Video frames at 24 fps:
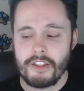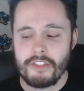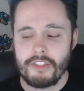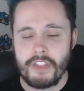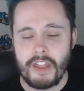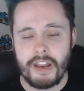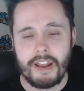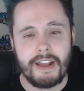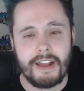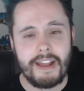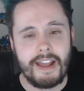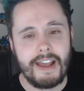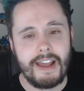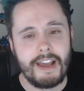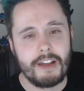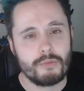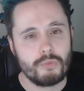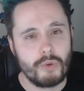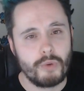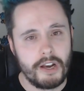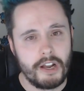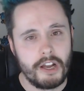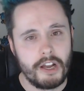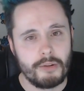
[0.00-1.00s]
than I
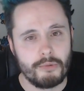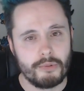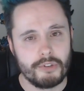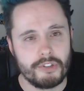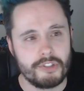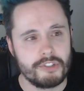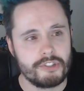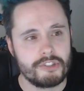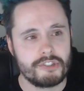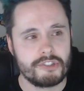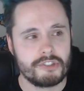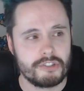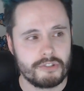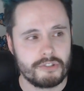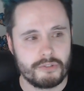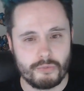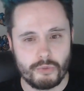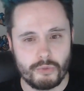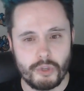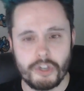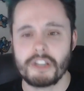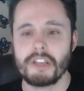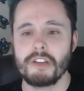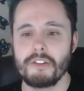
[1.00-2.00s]
had when I was
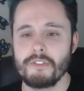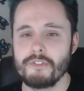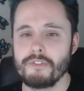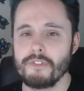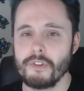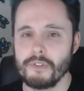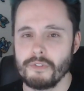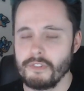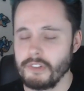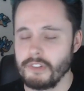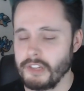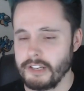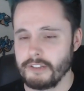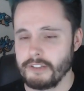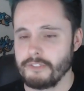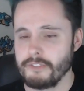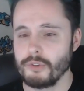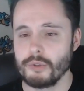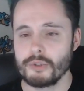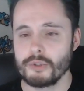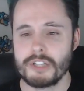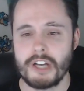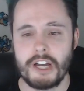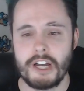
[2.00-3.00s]
working full